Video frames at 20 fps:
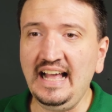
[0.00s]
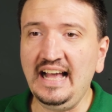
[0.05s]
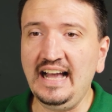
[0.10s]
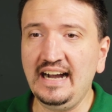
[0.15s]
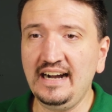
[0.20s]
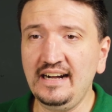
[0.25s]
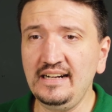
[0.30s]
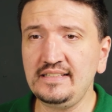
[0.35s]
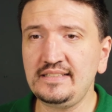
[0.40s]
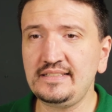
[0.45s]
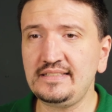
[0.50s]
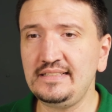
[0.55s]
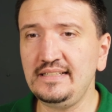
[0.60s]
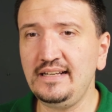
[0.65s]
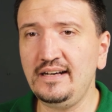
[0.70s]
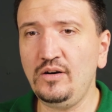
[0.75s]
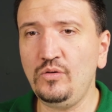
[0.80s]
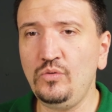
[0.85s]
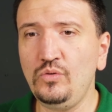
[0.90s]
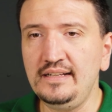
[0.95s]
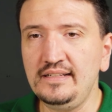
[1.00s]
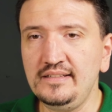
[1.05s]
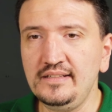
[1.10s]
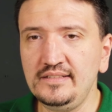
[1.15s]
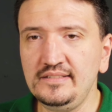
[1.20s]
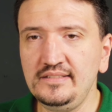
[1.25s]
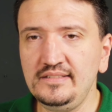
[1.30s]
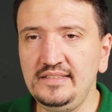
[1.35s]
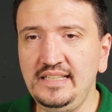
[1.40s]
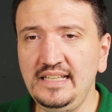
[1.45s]
Also,
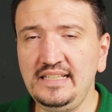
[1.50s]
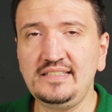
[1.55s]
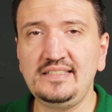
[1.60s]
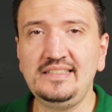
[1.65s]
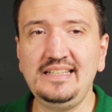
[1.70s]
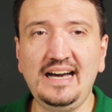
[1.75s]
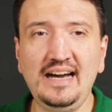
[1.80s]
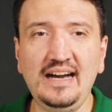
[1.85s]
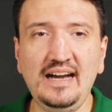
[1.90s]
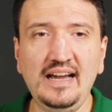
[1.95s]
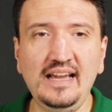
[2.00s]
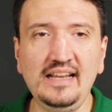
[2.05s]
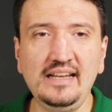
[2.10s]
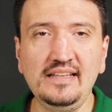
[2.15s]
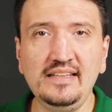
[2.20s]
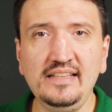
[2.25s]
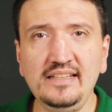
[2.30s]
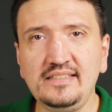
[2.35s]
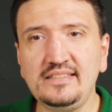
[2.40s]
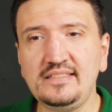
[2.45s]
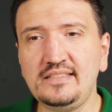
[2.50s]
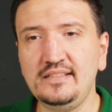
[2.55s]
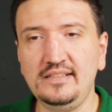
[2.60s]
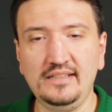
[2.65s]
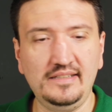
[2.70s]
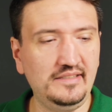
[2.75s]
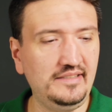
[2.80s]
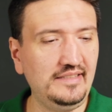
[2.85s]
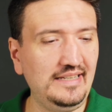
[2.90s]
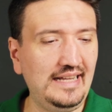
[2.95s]
this dial, it's
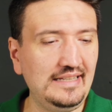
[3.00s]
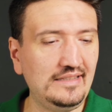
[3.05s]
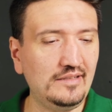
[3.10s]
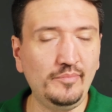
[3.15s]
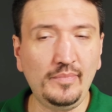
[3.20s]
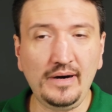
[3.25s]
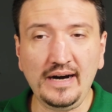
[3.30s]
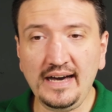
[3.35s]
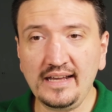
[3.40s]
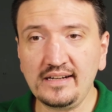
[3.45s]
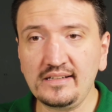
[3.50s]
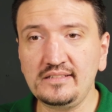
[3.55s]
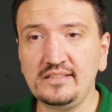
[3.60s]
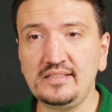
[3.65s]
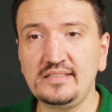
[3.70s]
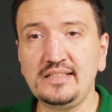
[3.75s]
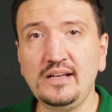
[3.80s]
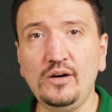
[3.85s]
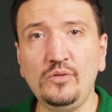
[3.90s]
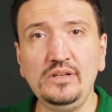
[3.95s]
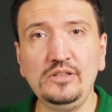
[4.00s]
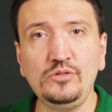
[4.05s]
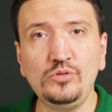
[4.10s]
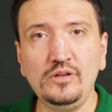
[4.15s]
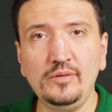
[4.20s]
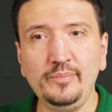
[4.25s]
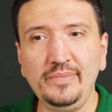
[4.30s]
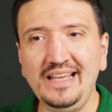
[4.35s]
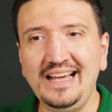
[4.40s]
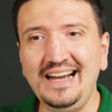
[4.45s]
not marked, so it
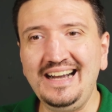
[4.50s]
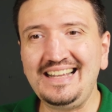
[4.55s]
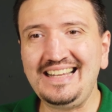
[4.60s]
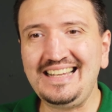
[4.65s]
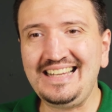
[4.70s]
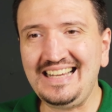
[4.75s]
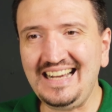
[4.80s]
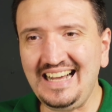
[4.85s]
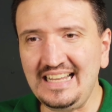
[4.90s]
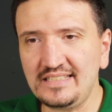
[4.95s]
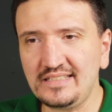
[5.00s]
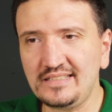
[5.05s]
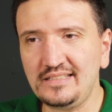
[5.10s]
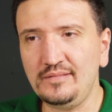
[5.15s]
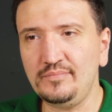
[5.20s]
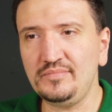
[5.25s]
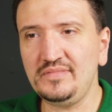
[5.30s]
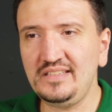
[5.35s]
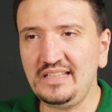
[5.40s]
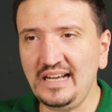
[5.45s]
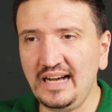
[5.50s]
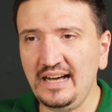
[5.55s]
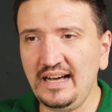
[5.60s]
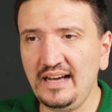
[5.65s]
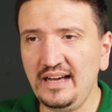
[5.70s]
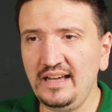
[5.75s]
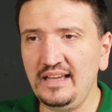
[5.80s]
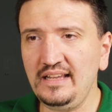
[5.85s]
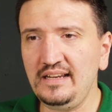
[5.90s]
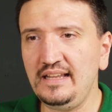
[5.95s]
will be a custom
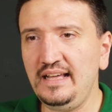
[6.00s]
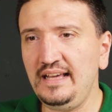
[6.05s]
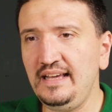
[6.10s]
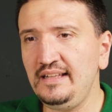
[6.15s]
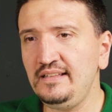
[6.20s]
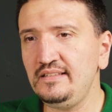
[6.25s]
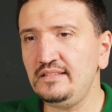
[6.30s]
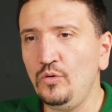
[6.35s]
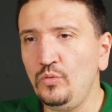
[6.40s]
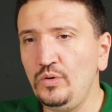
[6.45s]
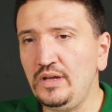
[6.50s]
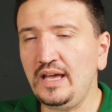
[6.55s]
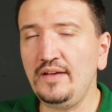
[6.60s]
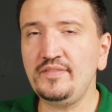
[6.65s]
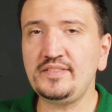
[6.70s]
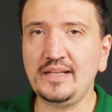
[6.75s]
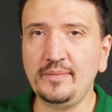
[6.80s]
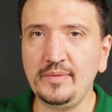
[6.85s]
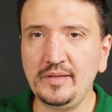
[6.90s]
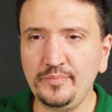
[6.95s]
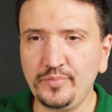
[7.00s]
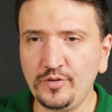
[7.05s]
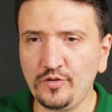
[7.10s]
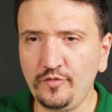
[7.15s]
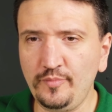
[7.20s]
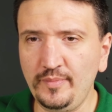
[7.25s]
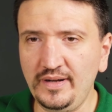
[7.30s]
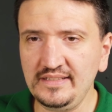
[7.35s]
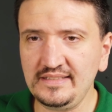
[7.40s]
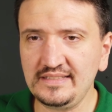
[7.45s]
dial, and we have some
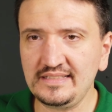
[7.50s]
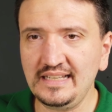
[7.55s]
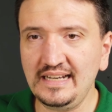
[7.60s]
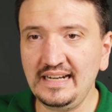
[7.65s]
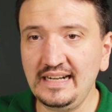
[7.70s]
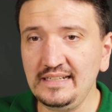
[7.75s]
improvements.